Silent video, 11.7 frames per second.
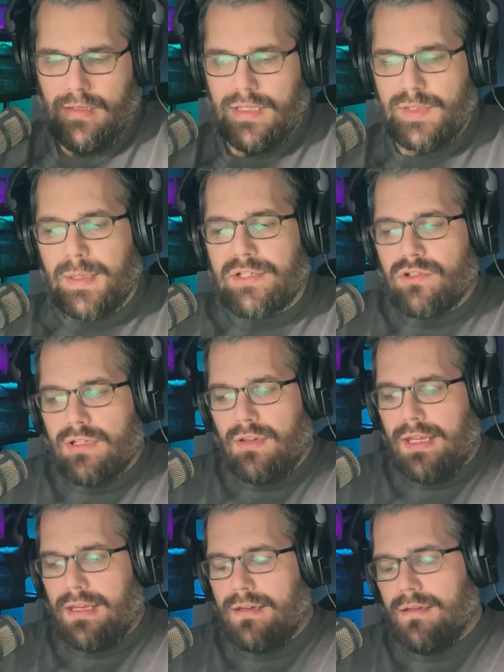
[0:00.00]
Especially
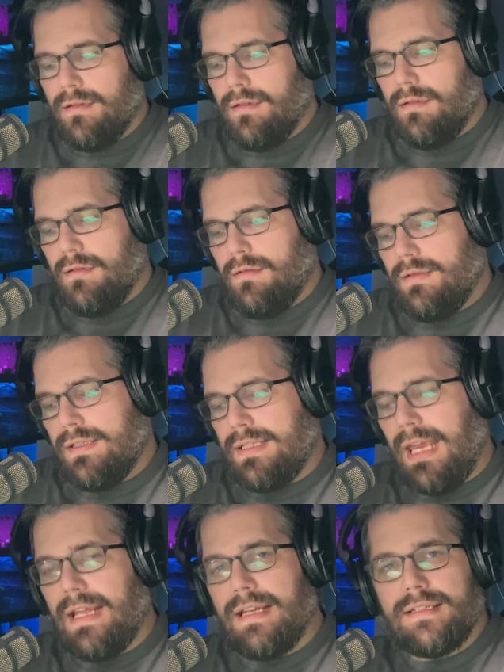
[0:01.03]
like
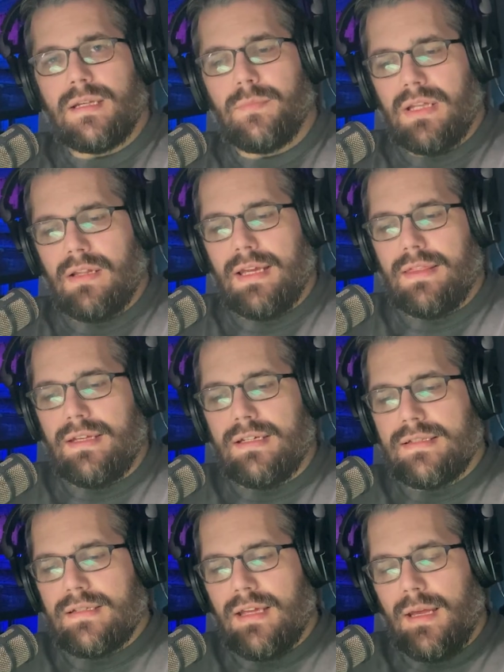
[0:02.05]
scanning something like
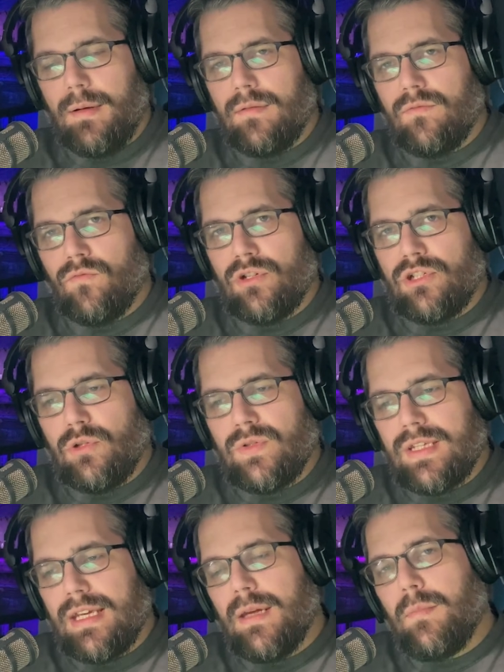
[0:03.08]
this and
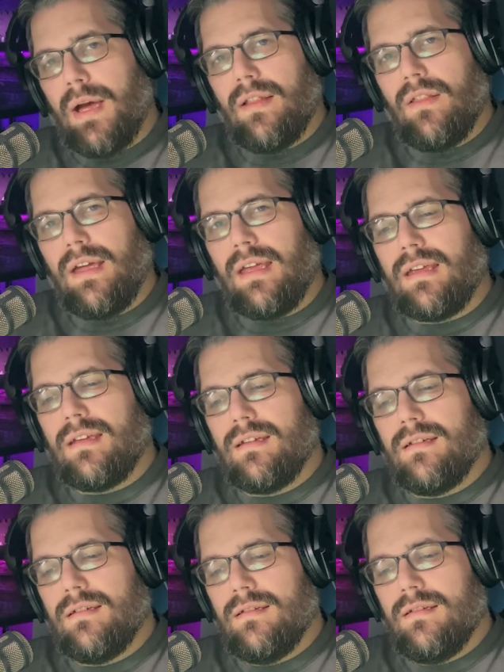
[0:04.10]
reducing it by
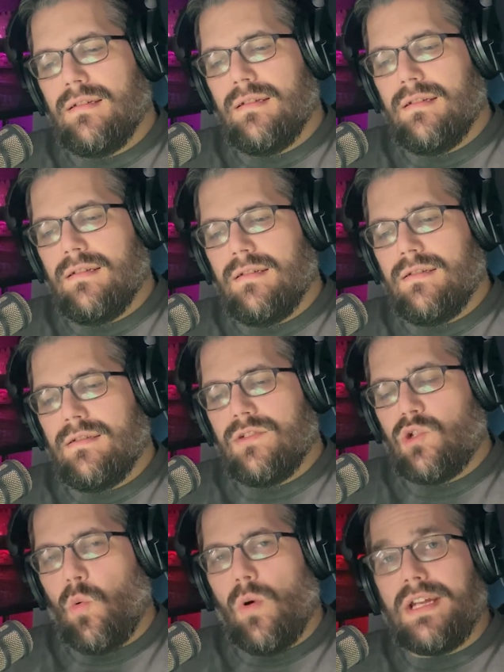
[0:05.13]
like
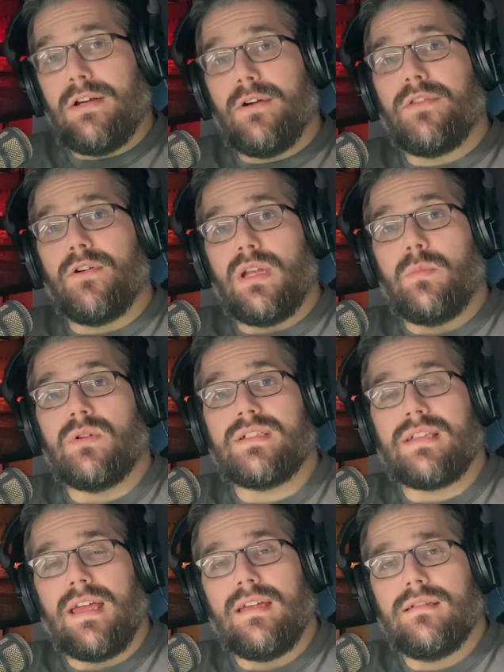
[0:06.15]
20 or
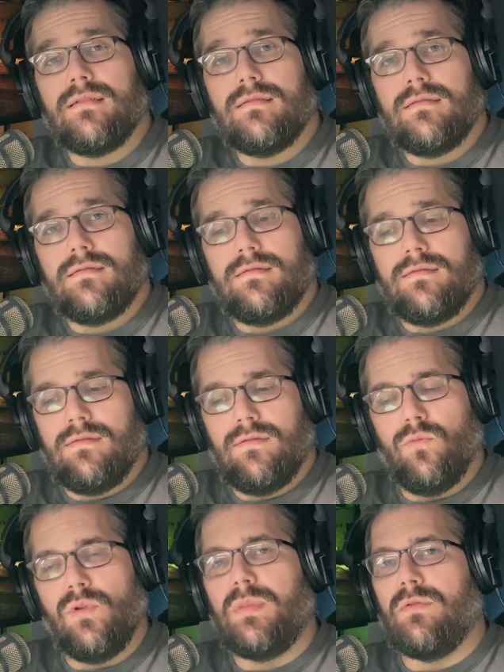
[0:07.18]
30%
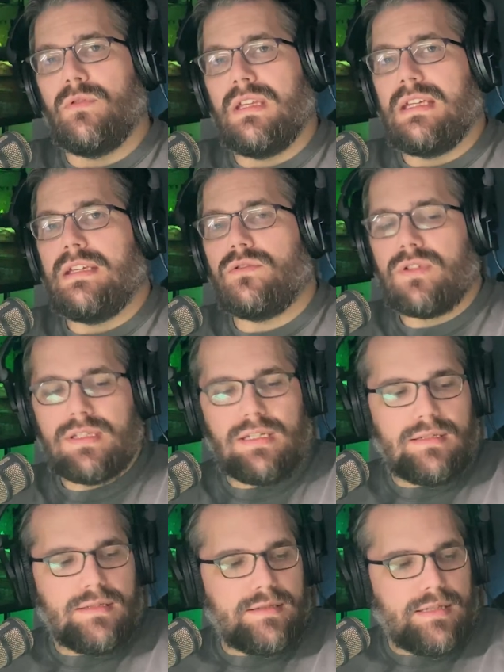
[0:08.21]
would be really
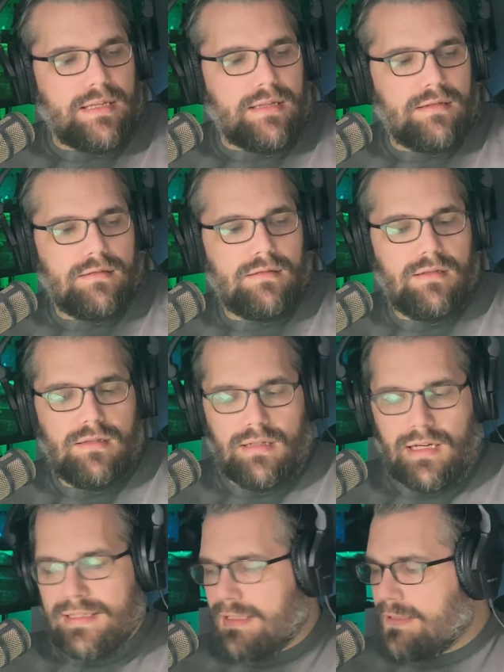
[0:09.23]
interesting to see.
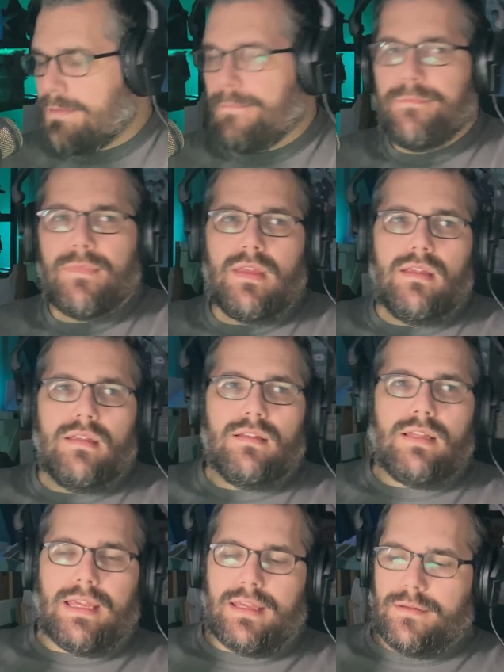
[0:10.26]
Because
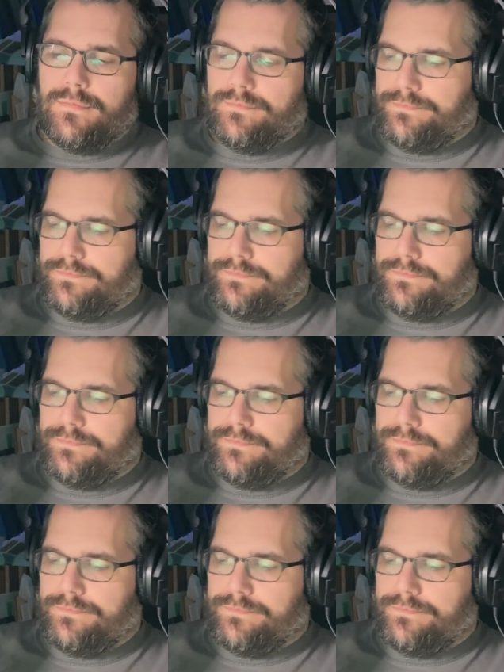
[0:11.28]
like